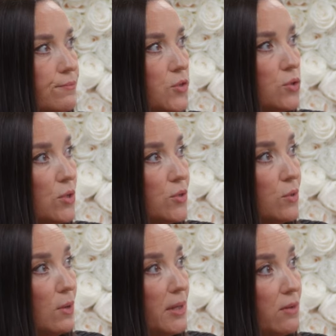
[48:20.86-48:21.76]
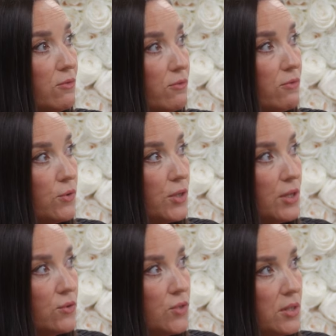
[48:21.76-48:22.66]
there's also, I mean, for
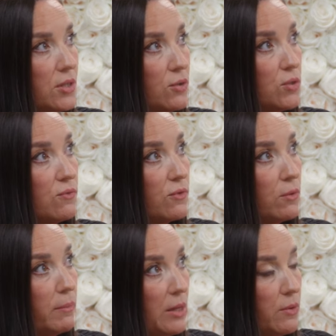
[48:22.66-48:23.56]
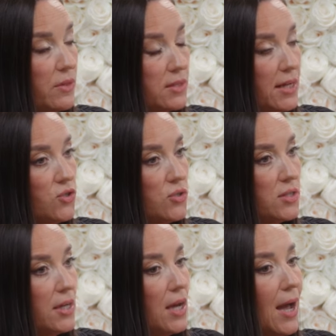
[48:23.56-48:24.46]
years and years for me with this
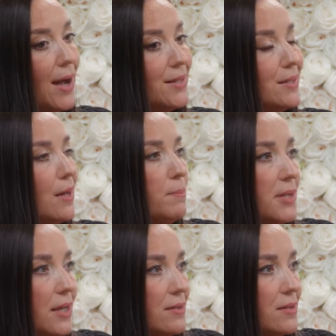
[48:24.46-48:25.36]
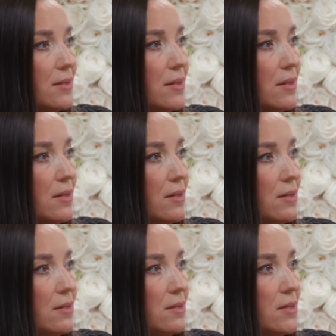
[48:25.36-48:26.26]
agency, I sent updates.
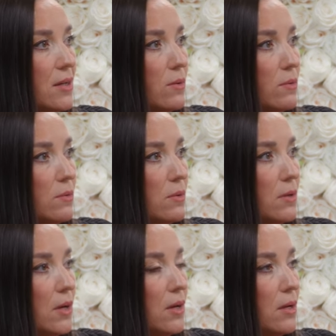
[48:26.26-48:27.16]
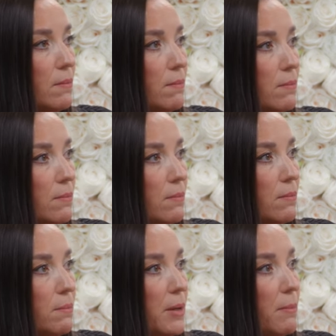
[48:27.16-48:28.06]
Mm, yeah. So, yeah. Um, okay.
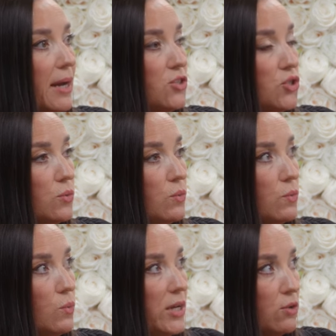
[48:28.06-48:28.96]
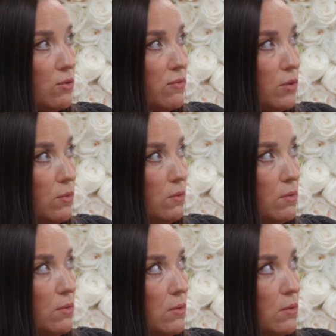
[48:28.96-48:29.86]
But mind you, we interview,
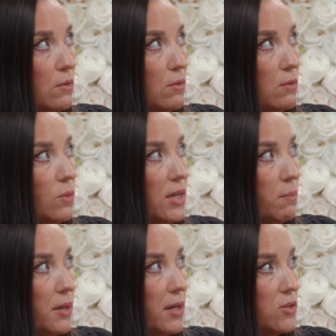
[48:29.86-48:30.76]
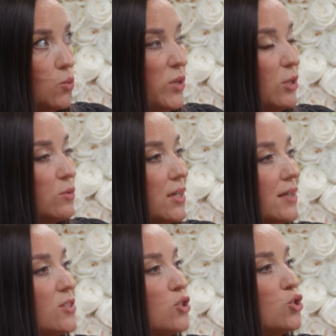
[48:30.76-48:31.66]
we get picked. We don't tell
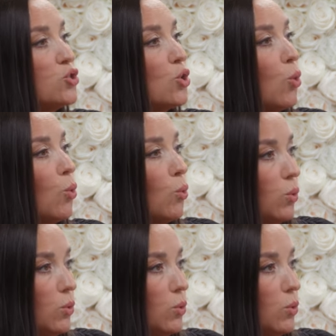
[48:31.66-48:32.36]
a soul.